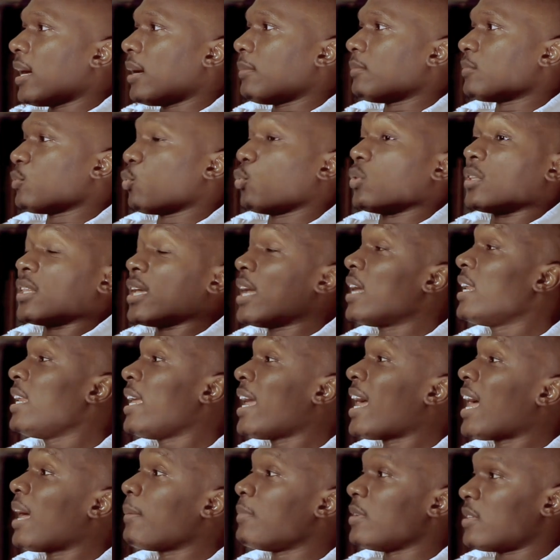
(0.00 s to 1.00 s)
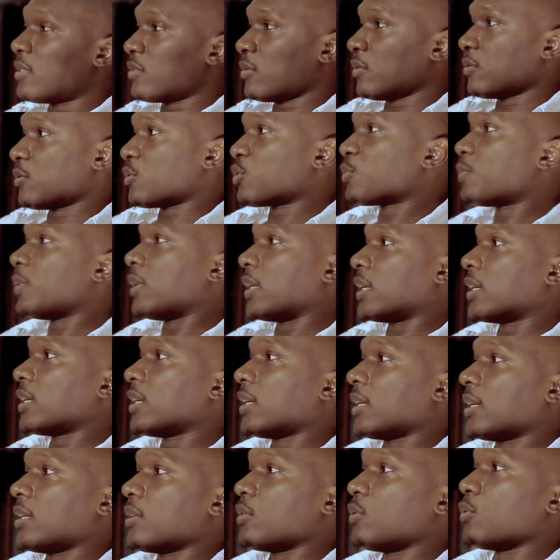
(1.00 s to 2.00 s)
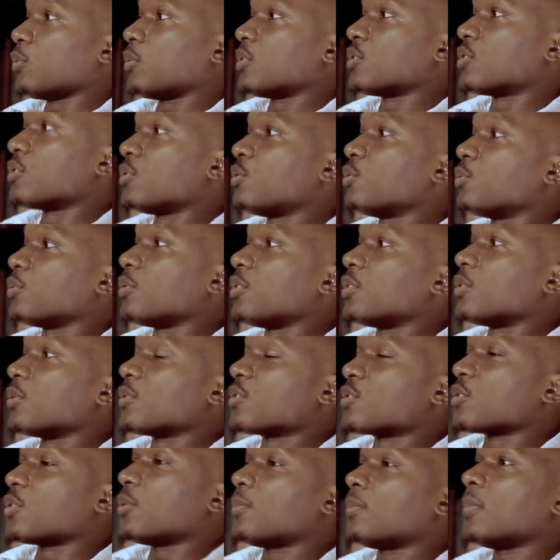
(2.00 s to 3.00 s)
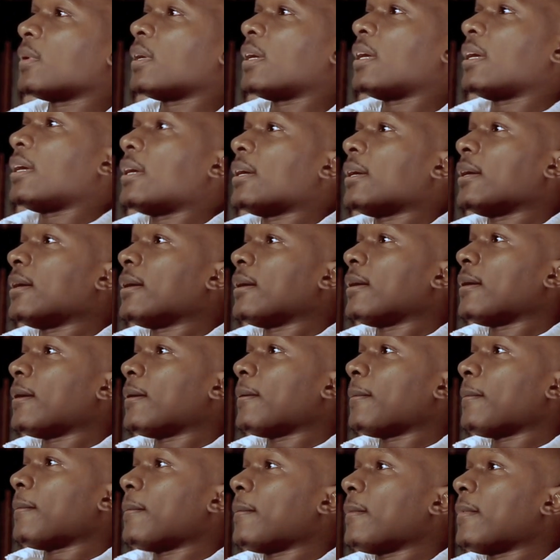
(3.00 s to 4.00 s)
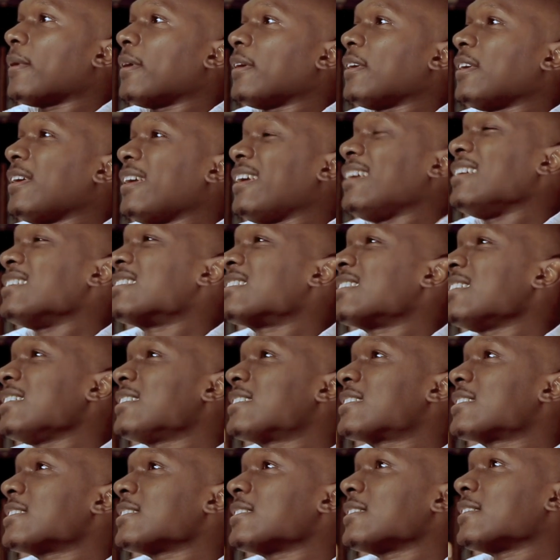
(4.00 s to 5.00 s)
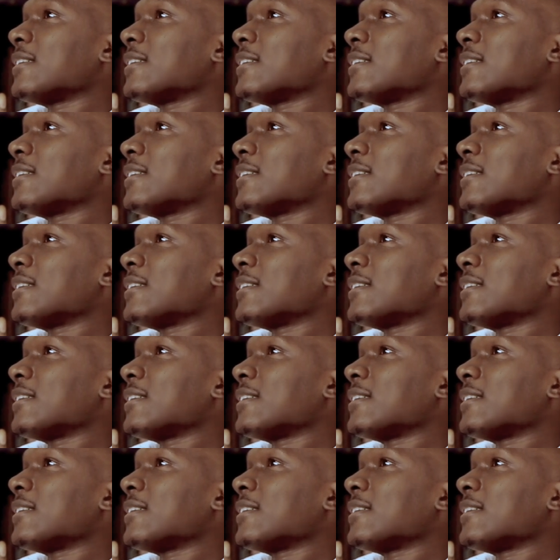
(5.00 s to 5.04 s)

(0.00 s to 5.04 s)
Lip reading: With any habit, so to speak, you want to do, so is